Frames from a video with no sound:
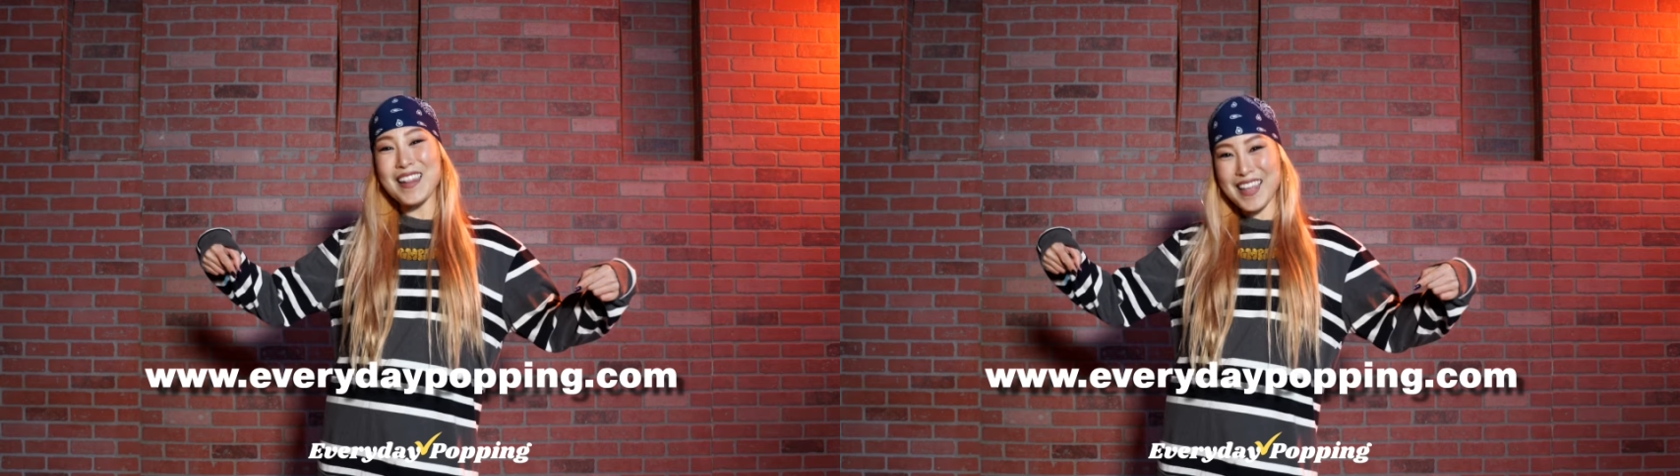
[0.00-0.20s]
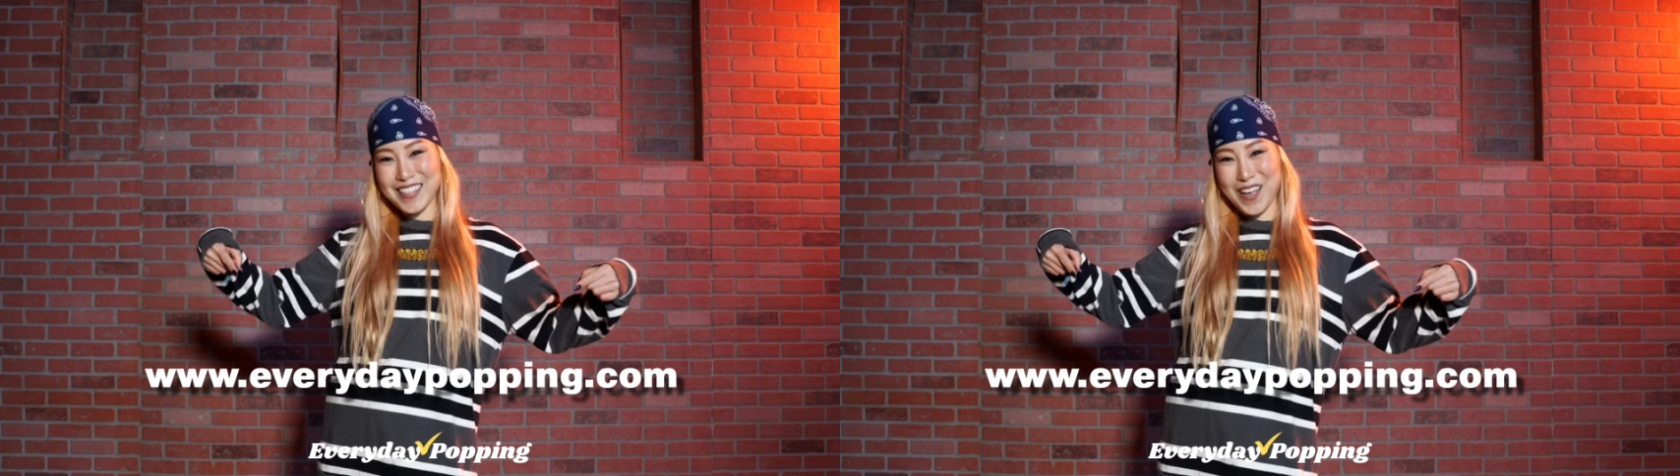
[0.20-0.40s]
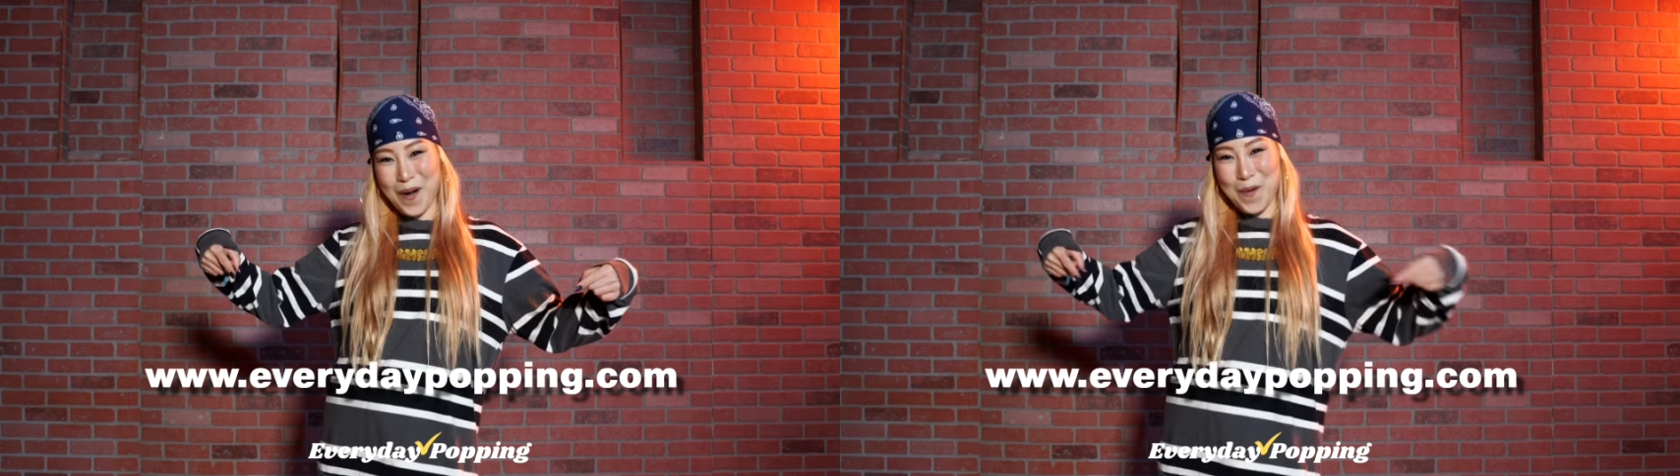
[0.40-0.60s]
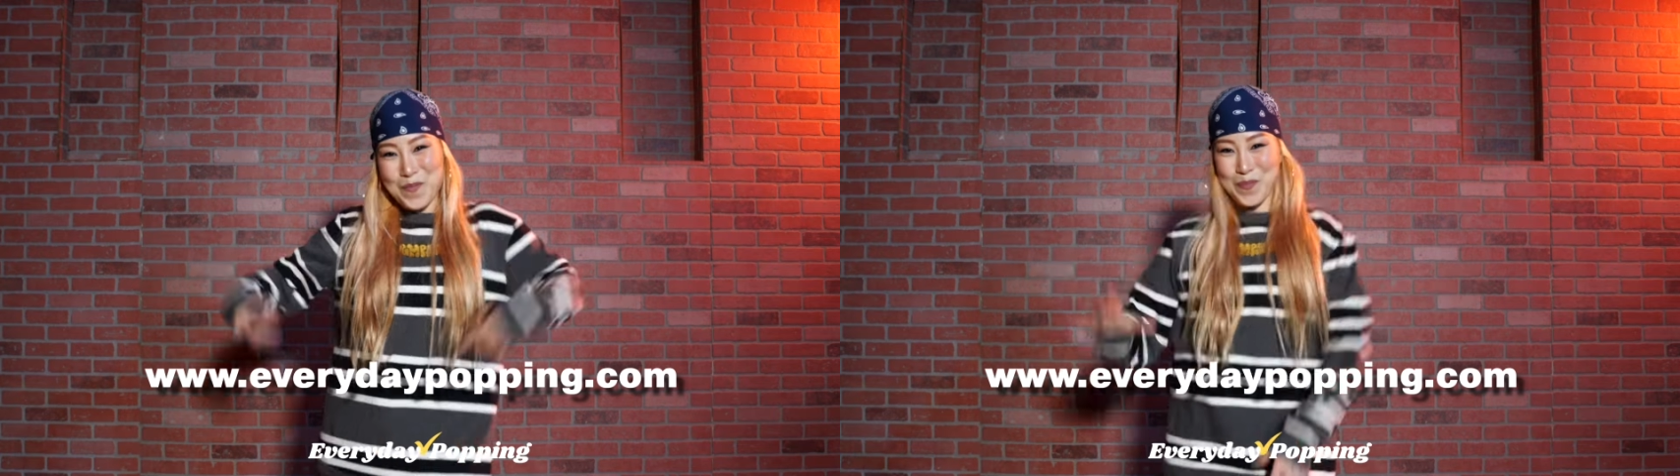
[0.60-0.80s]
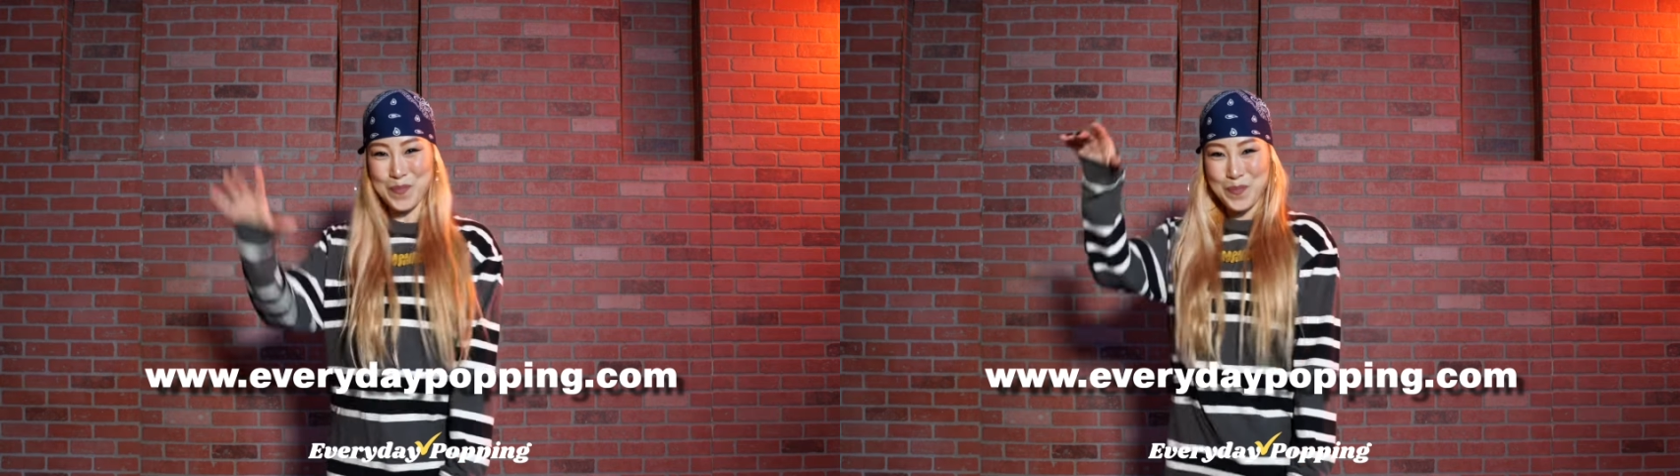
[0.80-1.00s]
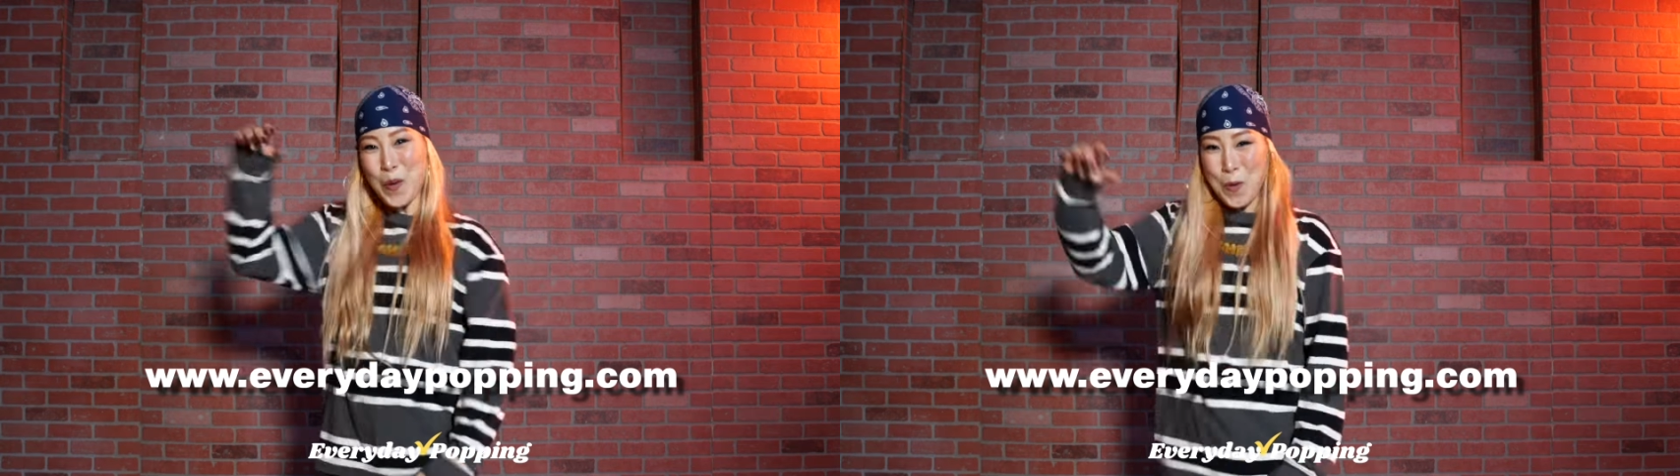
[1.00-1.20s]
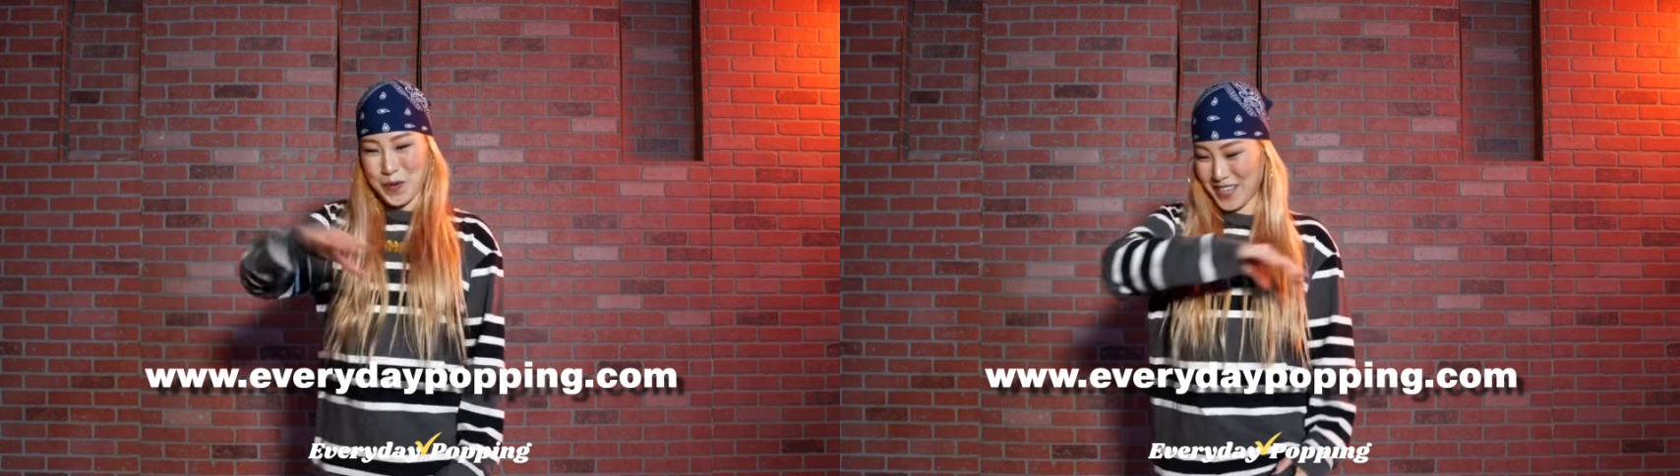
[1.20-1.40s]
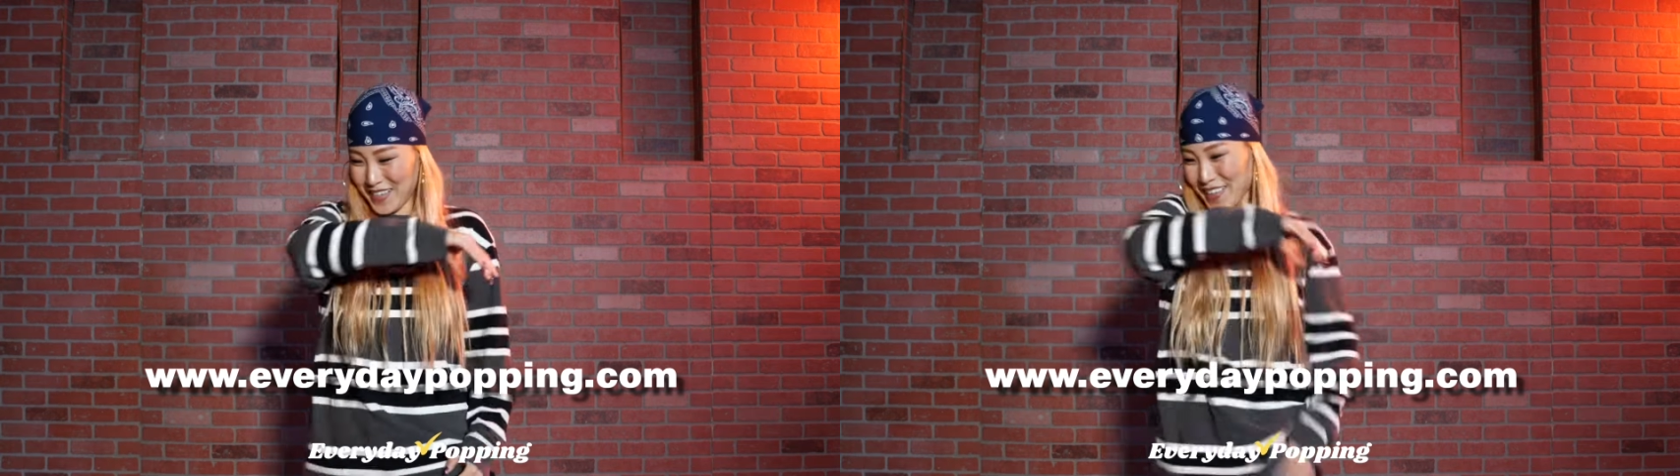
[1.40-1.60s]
Let's go! Boom,